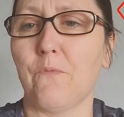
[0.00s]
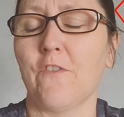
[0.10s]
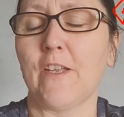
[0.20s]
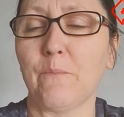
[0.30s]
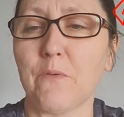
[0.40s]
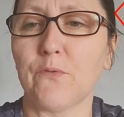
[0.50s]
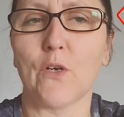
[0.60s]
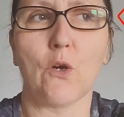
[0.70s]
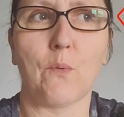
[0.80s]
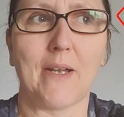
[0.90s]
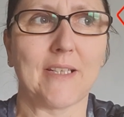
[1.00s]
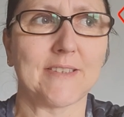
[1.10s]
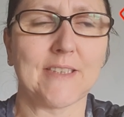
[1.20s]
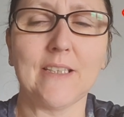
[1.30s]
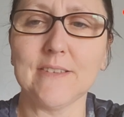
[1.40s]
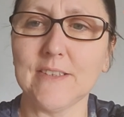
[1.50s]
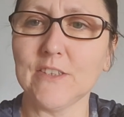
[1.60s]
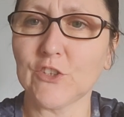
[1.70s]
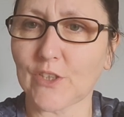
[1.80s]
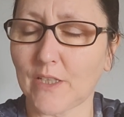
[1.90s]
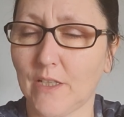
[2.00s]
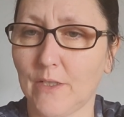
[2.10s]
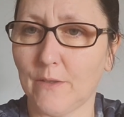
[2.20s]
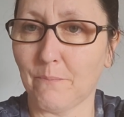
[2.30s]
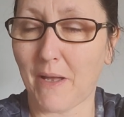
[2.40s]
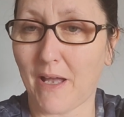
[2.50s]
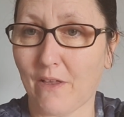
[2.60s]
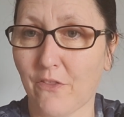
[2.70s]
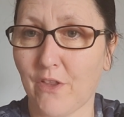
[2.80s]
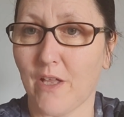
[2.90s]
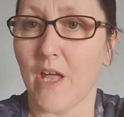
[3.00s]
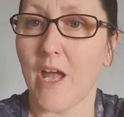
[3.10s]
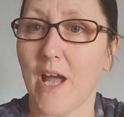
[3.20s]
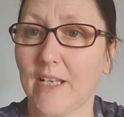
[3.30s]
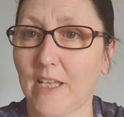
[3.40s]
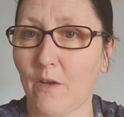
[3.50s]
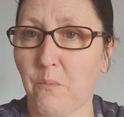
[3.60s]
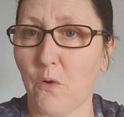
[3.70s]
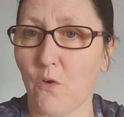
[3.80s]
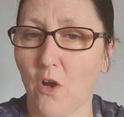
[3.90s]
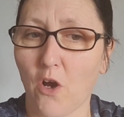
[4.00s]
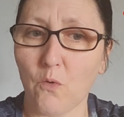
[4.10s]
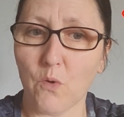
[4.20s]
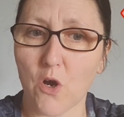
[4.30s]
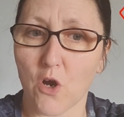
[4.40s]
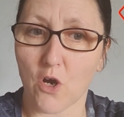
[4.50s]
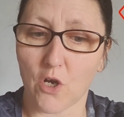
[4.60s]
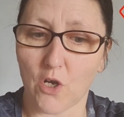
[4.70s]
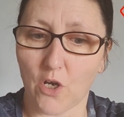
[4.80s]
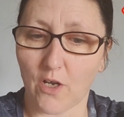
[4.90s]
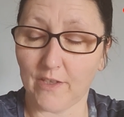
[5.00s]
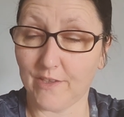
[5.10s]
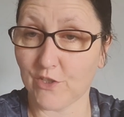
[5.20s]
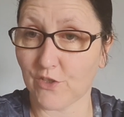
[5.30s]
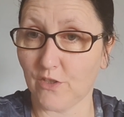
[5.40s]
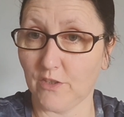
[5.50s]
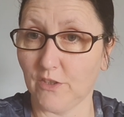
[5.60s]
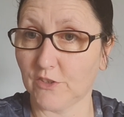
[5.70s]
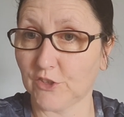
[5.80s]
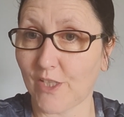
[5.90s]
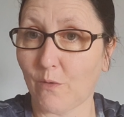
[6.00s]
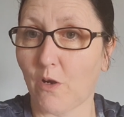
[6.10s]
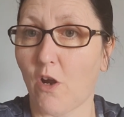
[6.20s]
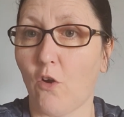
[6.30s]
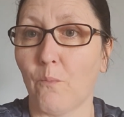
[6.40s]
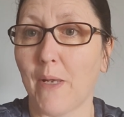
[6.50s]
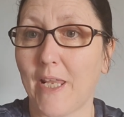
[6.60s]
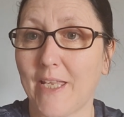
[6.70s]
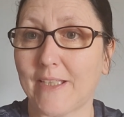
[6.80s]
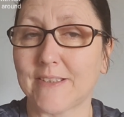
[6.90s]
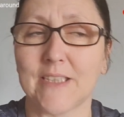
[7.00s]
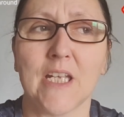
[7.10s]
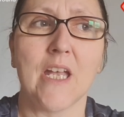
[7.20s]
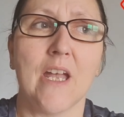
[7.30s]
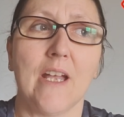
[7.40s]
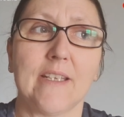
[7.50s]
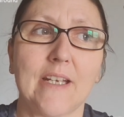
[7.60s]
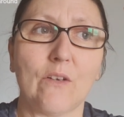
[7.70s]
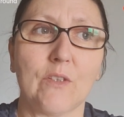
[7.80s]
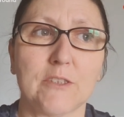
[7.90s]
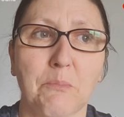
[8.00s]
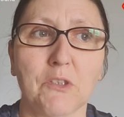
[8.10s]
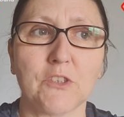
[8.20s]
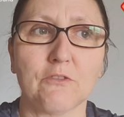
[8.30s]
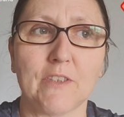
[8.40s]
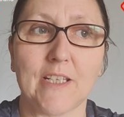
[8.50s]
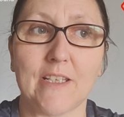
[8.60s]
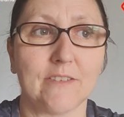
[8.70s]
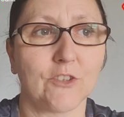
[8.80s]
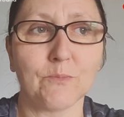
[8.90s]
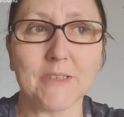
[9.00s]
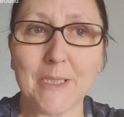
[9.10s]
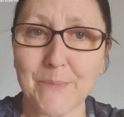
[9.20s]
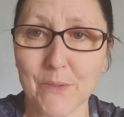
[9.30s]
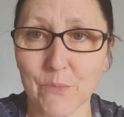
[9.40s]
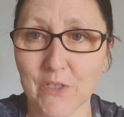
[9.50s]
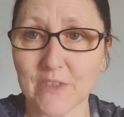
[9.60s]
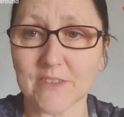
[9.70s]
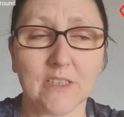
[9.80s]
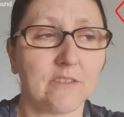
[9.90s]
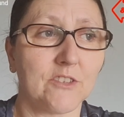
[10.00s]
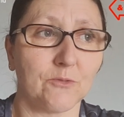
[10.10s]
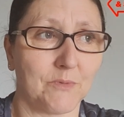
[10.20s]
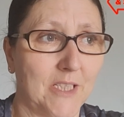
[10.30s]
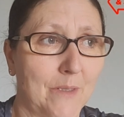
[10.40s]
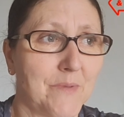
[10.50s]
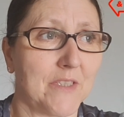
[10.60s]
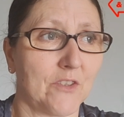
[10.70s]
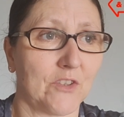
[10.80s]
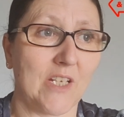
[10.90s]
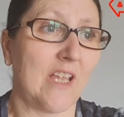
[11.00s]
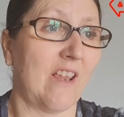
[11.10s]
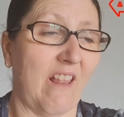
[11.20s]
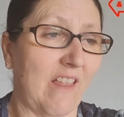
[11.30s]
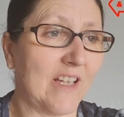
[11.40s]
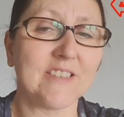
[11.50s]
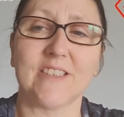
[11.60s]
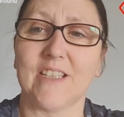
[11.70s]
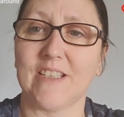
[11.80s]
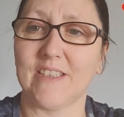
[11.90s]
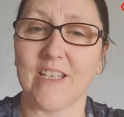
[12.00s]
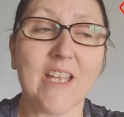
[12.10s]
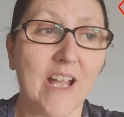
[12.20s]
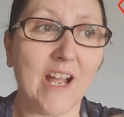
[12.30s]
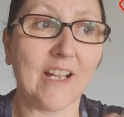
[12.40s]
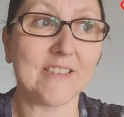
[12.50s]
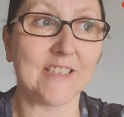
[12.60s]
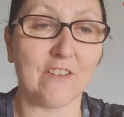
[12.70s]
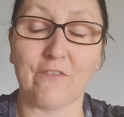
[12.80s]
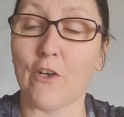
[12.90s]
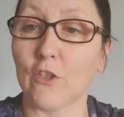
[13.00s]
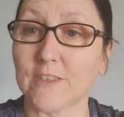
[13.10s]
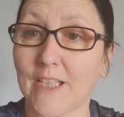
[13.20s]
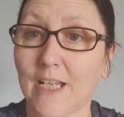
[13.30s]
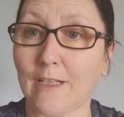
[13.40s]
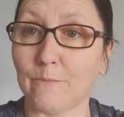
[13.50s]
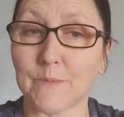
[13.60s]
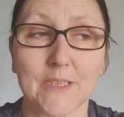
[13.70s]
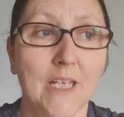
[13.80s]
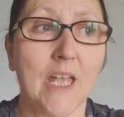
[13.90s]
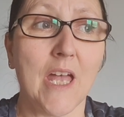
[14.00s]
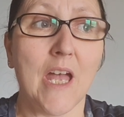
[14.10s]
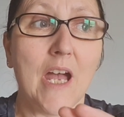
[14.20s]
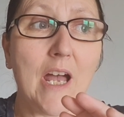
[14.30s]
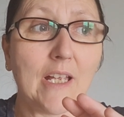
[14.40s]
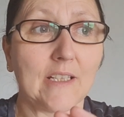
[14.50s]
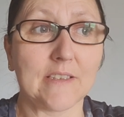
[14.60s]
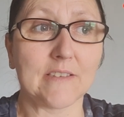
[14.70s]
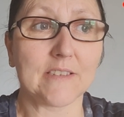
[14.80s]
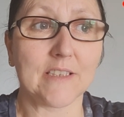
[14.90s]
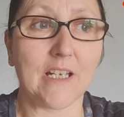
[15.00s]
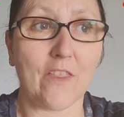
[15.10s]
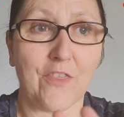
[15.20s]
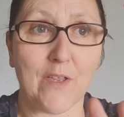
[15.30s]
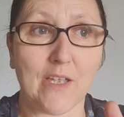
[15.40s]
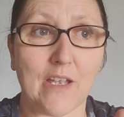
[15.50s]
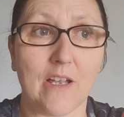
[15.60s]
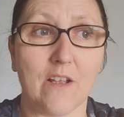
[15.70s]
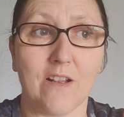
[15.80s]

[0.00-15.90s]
thing before where I stand in the sh uh, bath and I put hot water and the, you know, the shower on my legs. Now, it's supposed to relax. Sometimes it works, sometimes it don't. Last night, I did it four times. And I think,